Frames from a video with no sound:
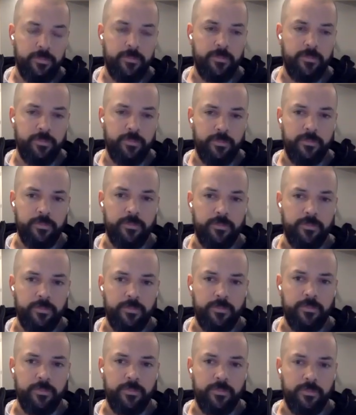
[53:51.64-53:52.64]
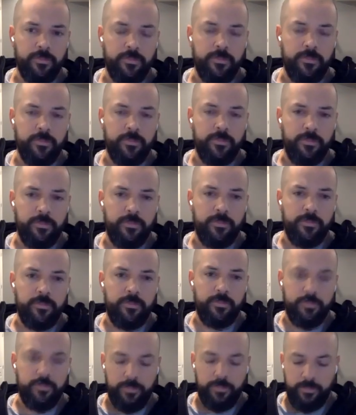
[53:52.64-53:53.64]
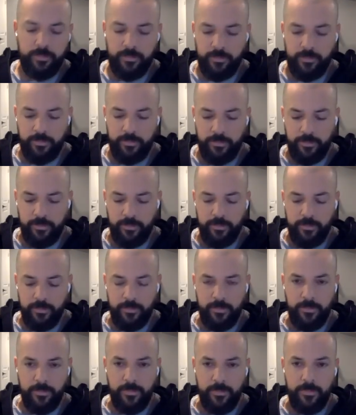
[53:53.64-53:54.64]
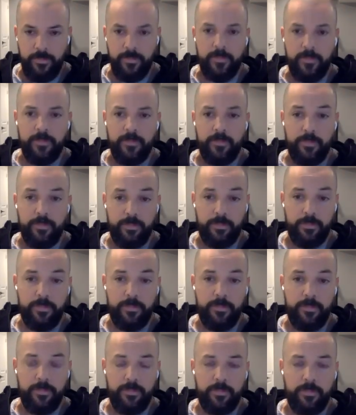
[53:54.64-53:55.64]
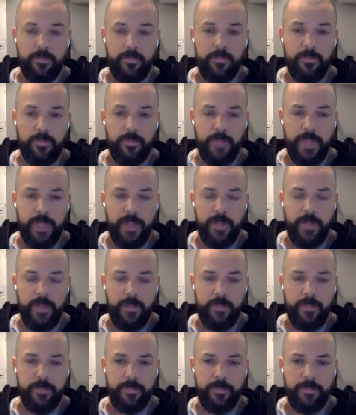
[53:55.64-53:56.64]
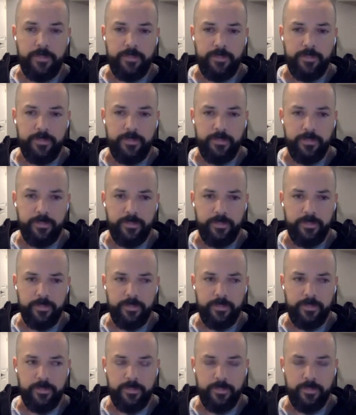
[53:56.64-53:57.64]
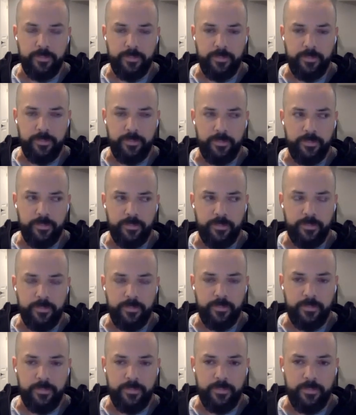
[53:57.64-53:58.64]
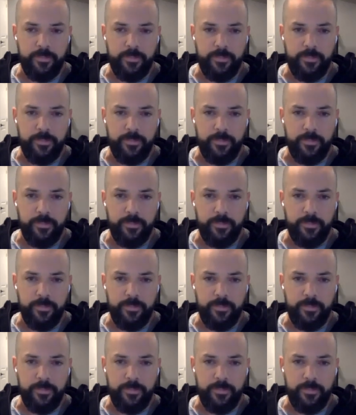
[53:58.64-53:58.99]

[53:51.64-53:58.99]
No words are spoken by the person on screen.